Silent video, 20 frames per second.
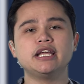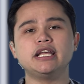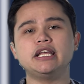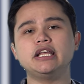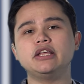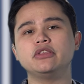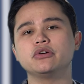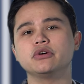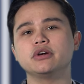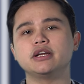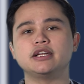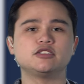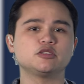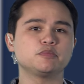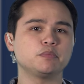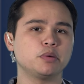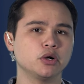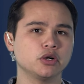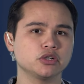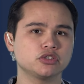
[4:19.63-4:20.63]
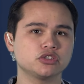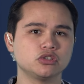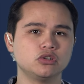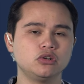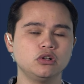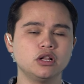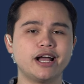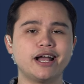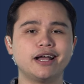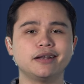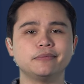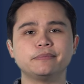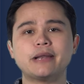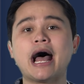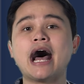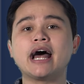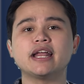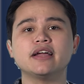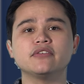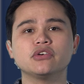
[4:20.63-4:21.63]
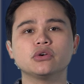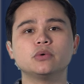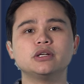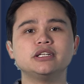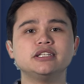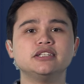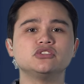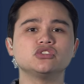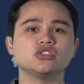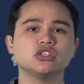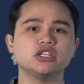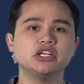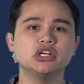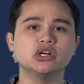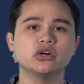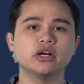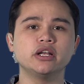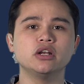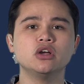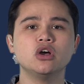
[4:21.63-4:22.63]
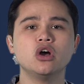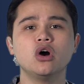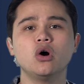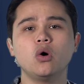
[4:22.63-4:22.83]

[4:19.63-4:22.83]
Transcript: Either it's personal and not everyone needs to hear it,